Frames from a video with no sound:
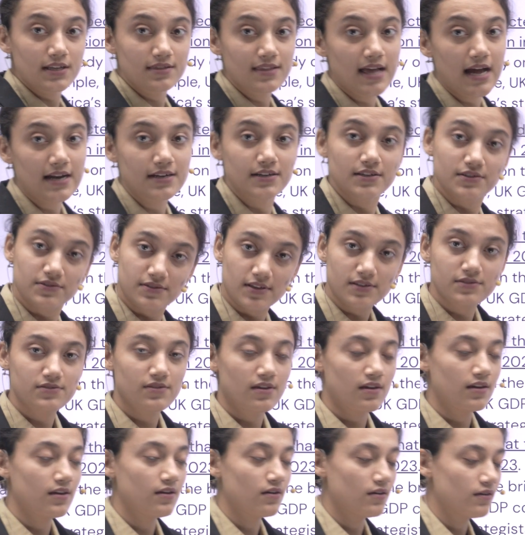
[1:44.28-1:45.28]
that is this
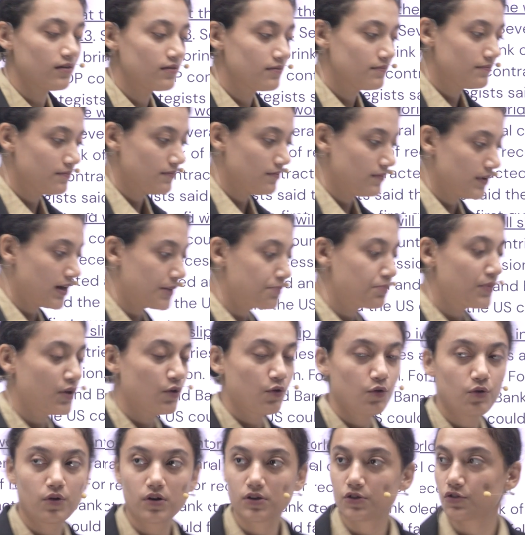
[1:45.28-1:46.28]
year. Let me
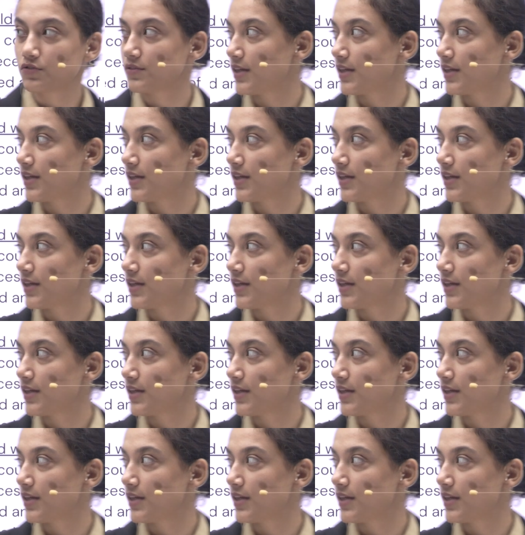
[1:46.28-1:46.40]
go on to